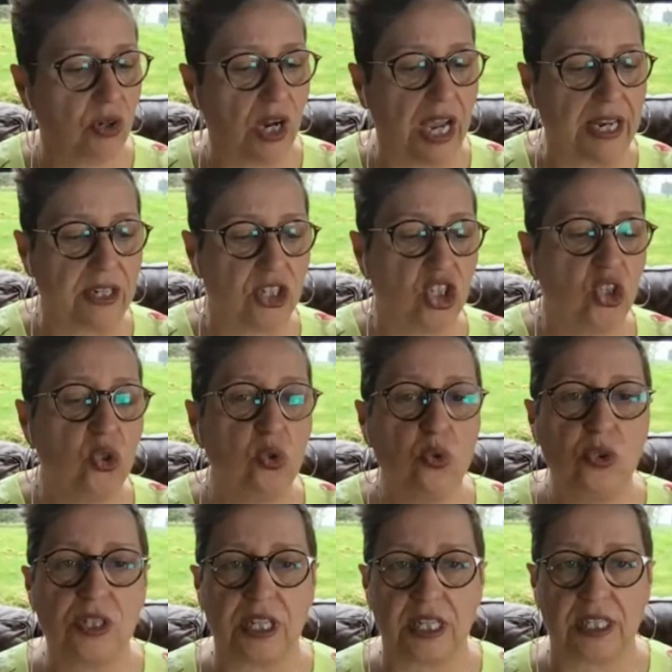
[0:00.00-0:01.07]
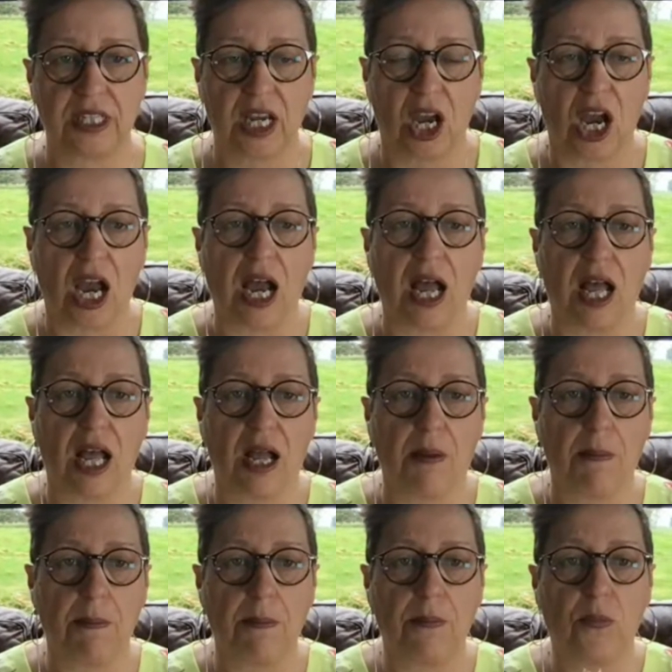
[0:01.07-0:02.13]
and use it
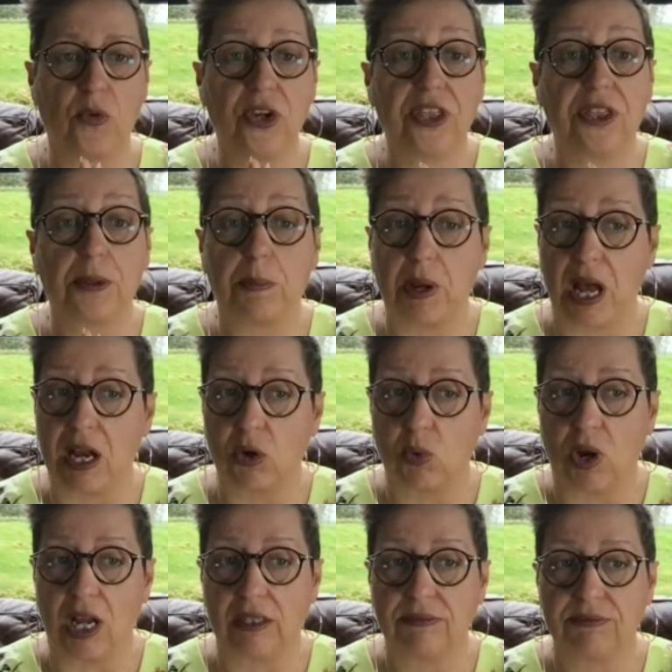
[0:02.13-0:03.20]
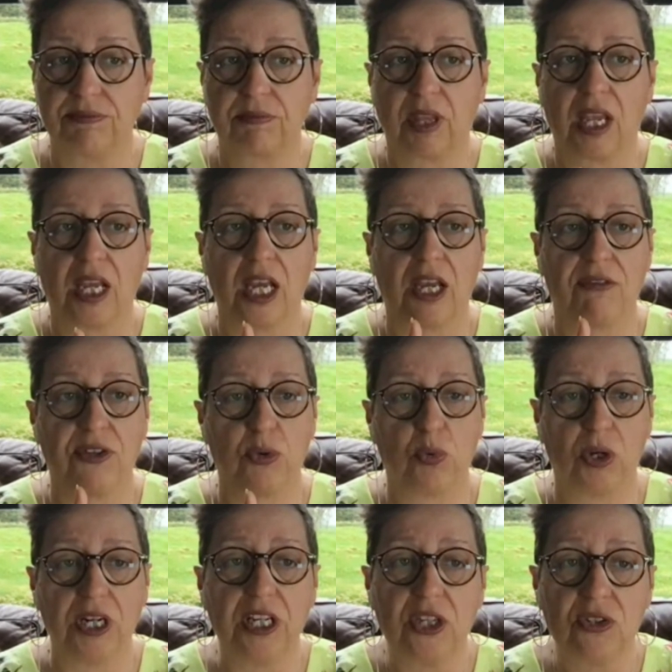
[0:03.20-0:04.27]
um, with the Bagua. If you
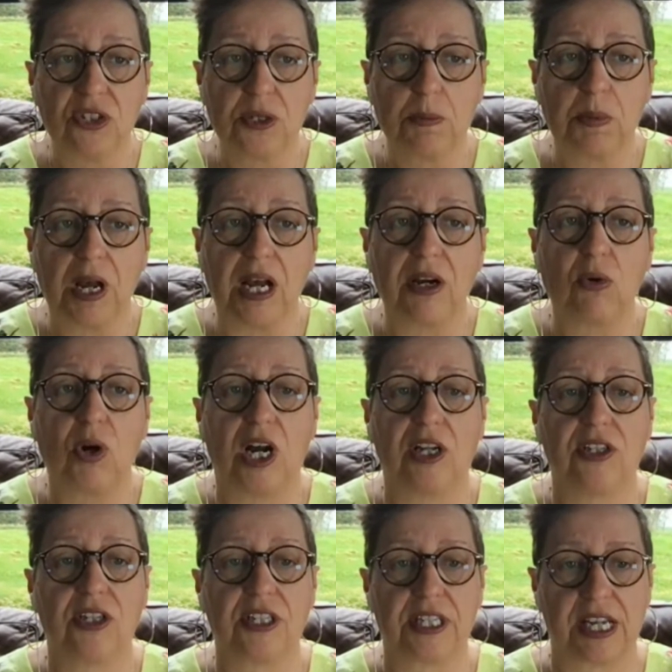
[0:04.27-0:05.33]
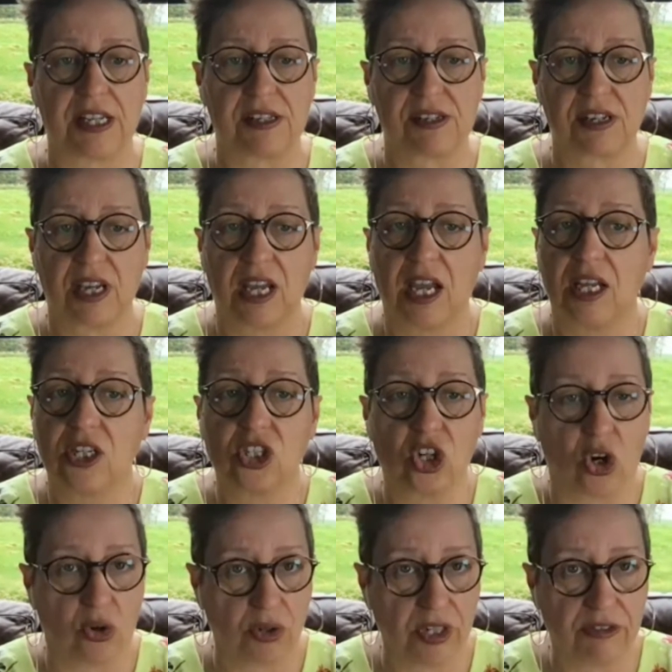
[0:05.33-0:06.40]
want to use the Bagua on your desk,
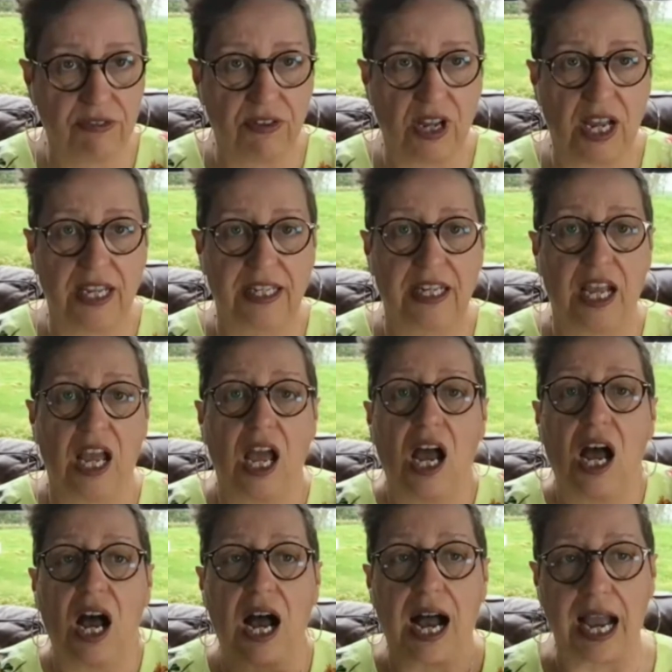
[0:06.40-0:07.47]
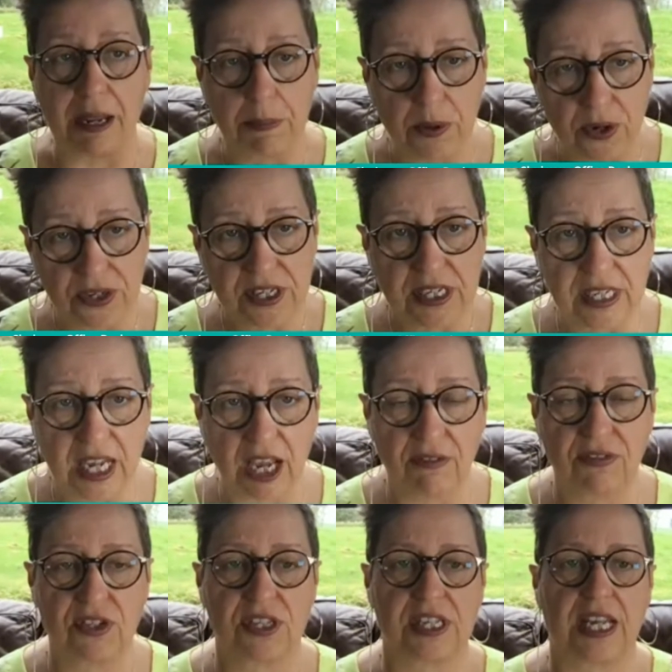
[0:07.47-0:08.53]
totally fine. I personally
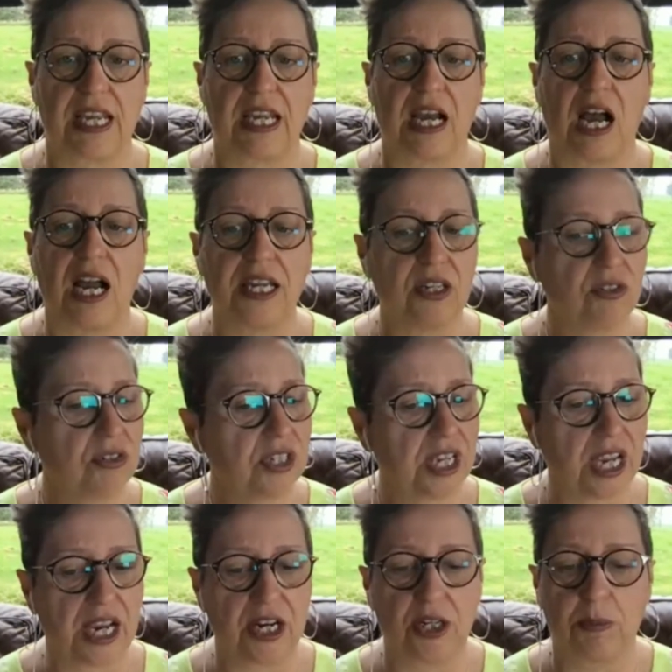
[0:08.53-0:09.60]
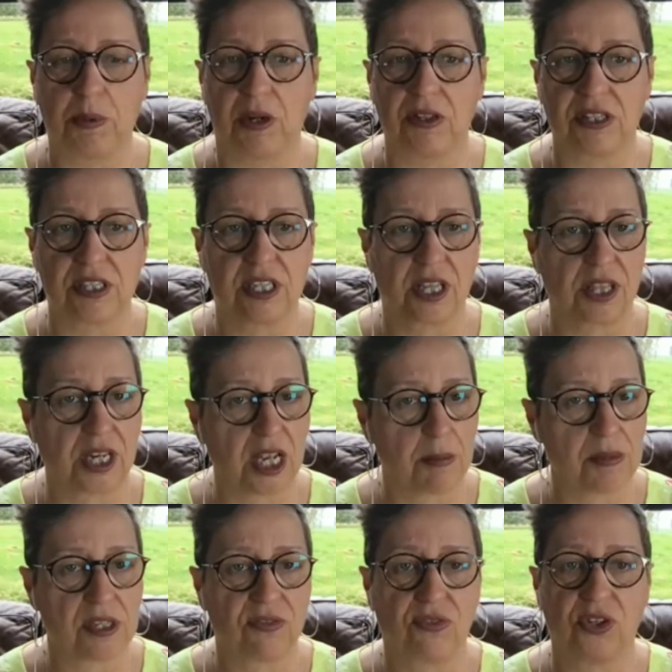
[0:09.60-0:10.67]
have to say, I don't care about Southern
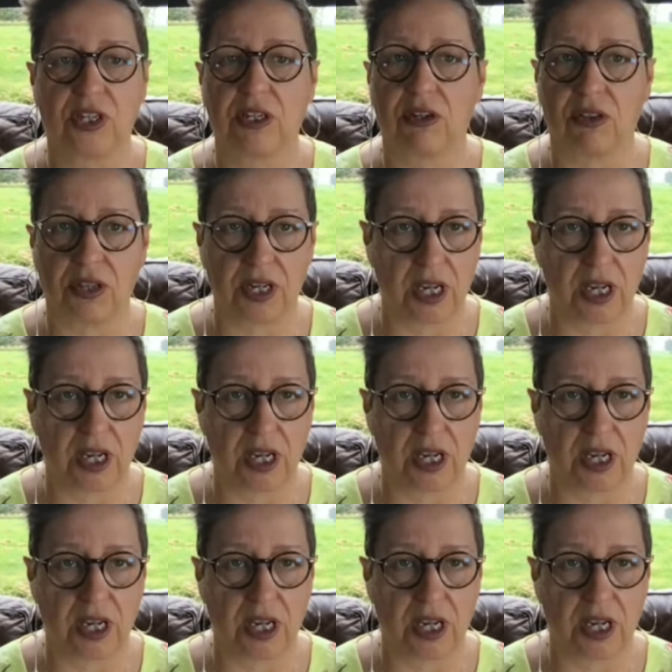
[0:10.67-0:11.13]
Hemisphere, Northern